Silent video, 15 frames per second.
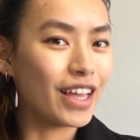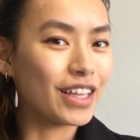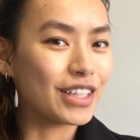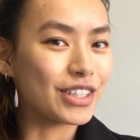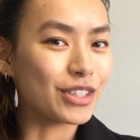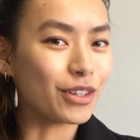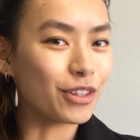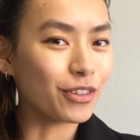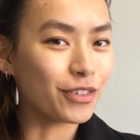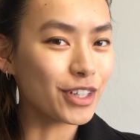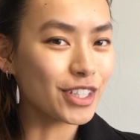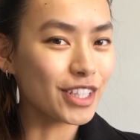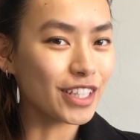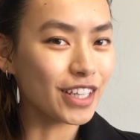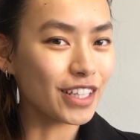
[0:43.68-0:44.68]
So the
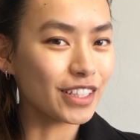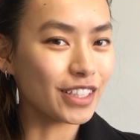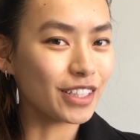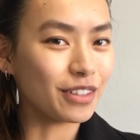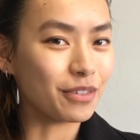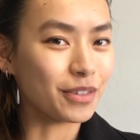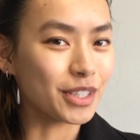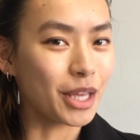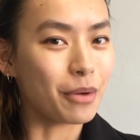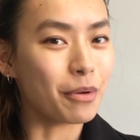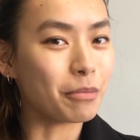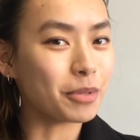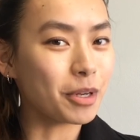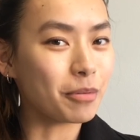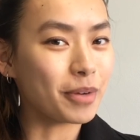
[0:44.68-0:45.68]
first thing I did was I
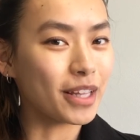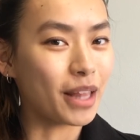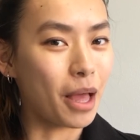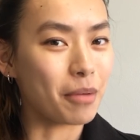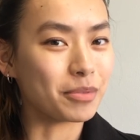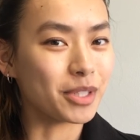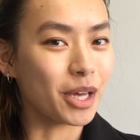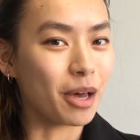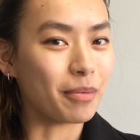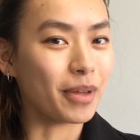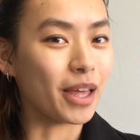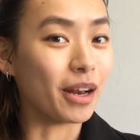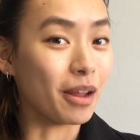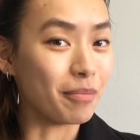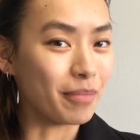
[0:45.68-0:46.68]
whipped out my laptop
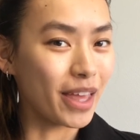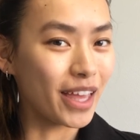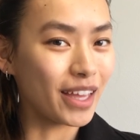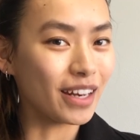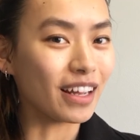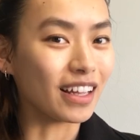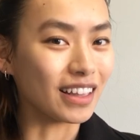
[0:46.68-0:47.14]
and I made a